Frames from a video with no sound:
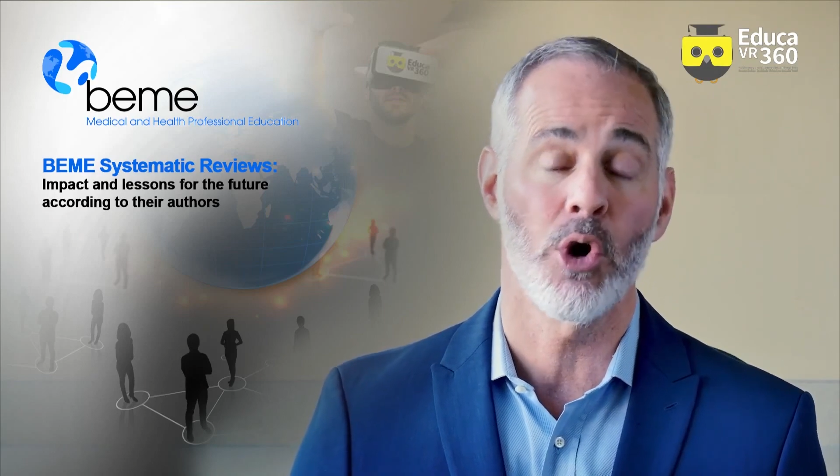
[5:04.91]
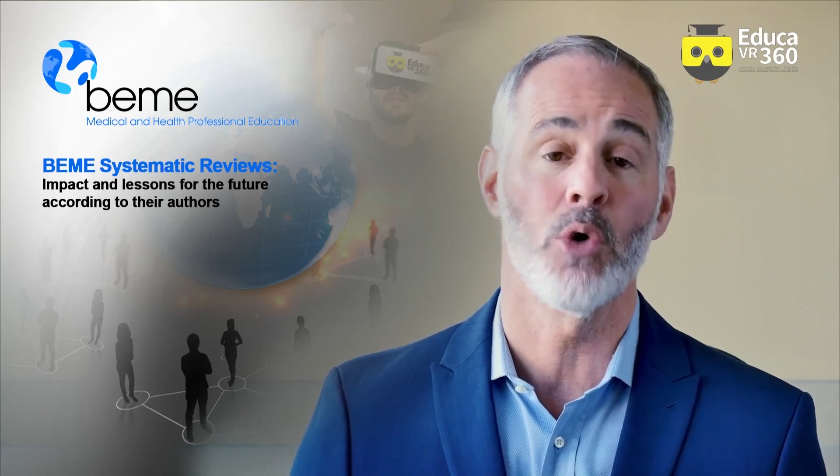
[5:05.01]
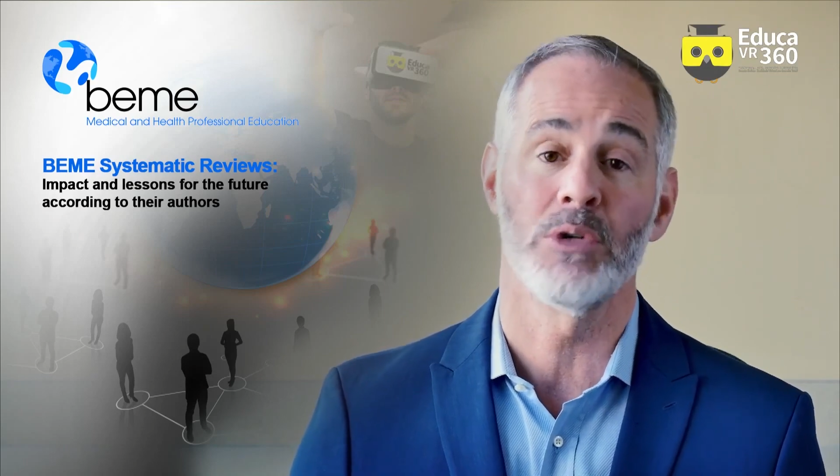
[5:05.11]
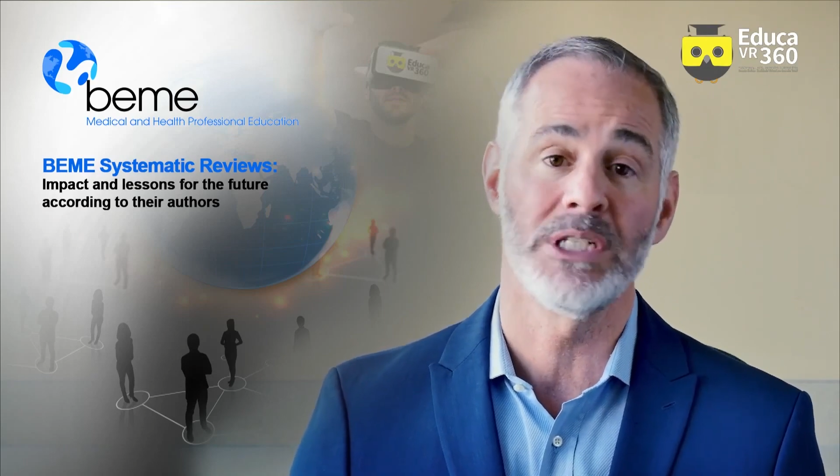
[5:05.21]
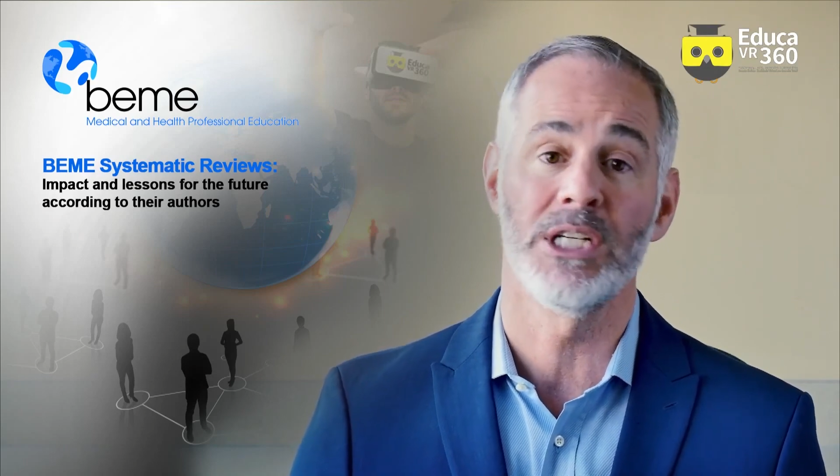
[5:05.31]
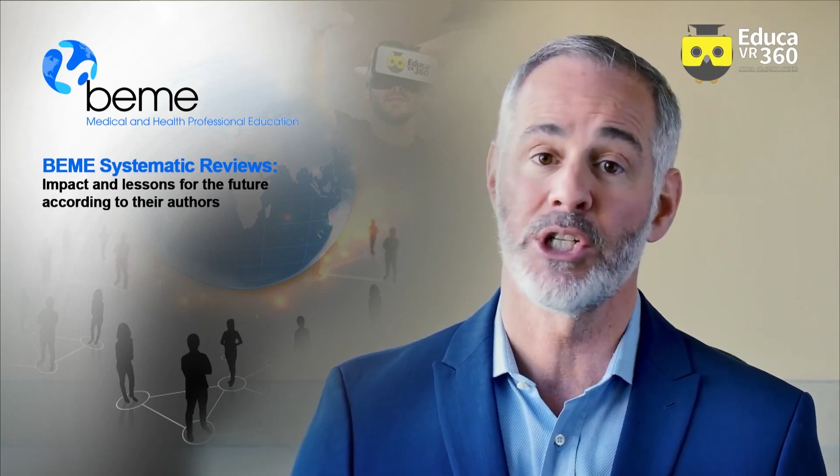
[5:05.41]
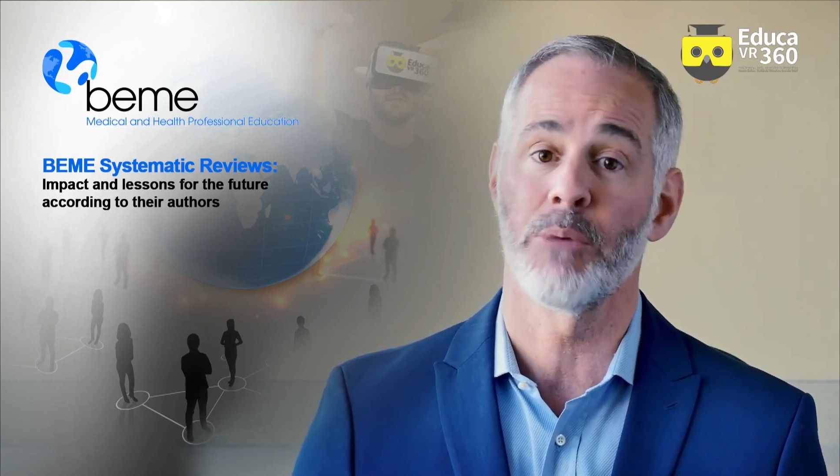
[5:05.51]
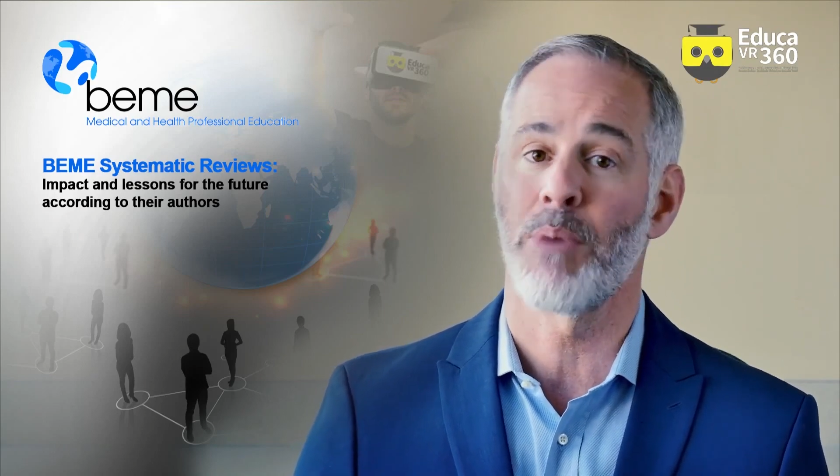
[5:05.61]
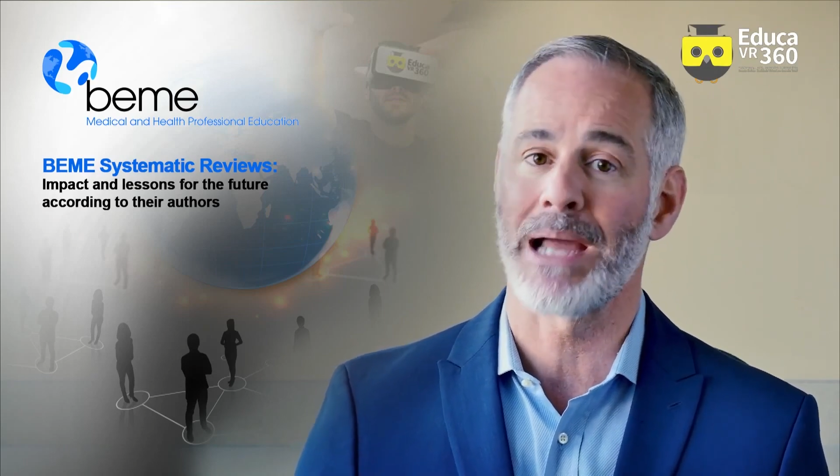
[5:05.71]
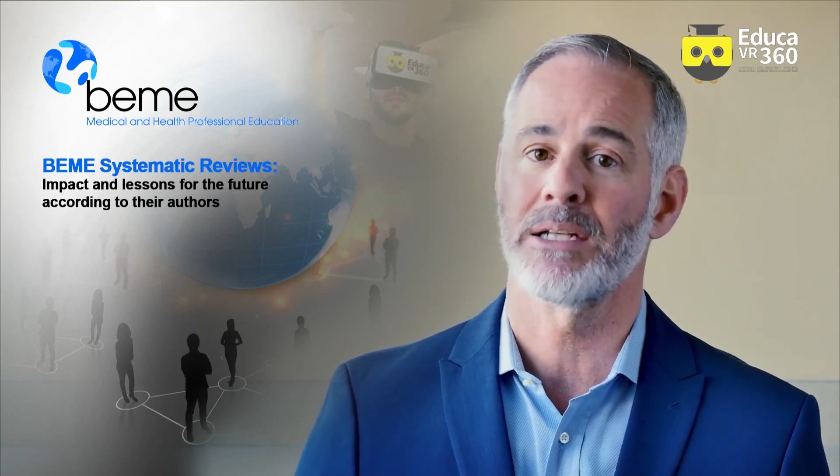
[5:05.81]
own teaching
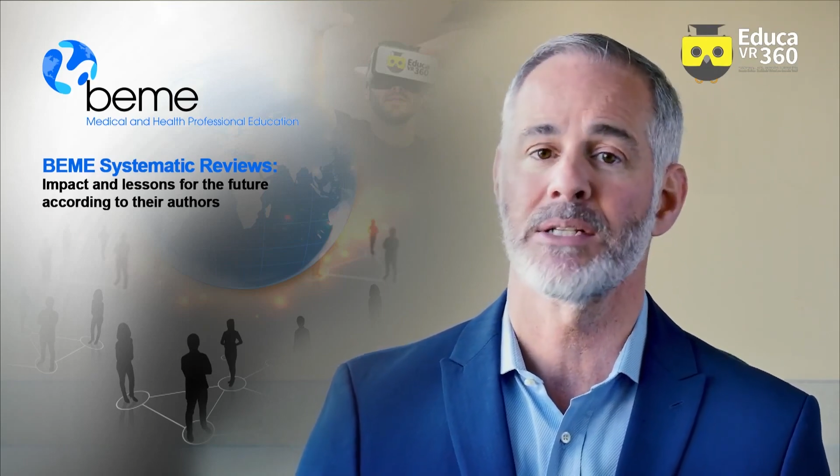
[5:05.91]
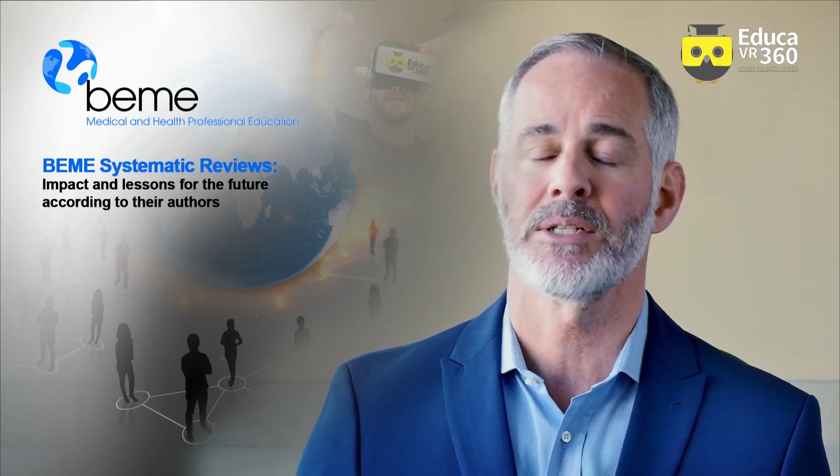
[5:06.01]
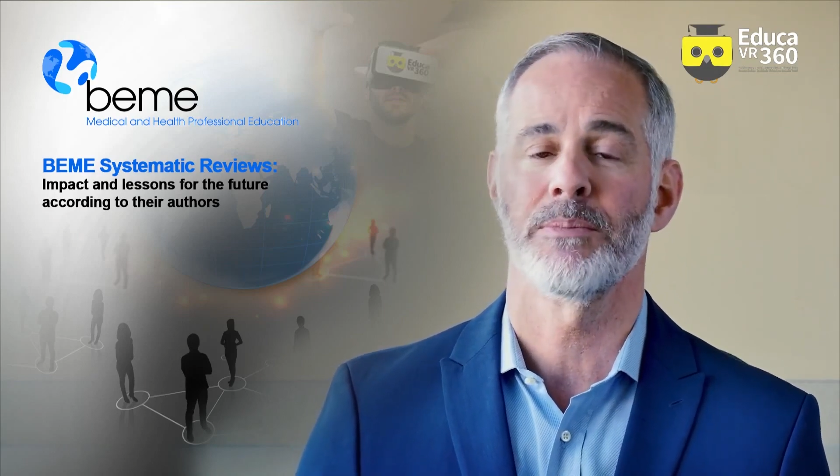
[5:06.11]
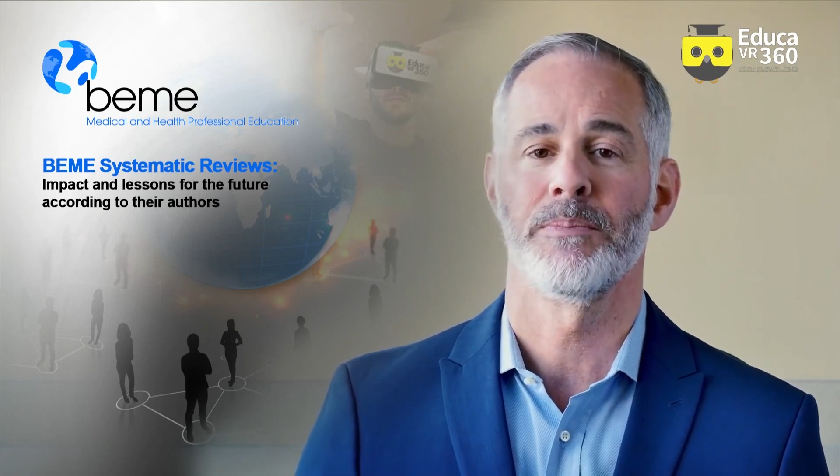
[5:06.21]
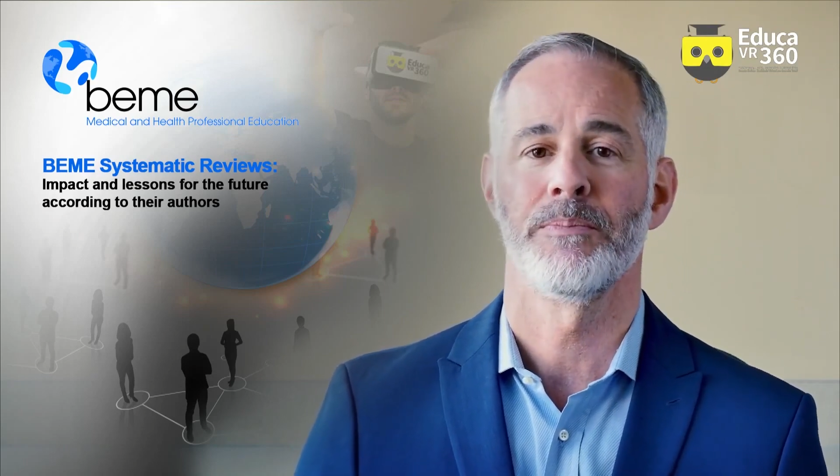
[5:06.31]
practice.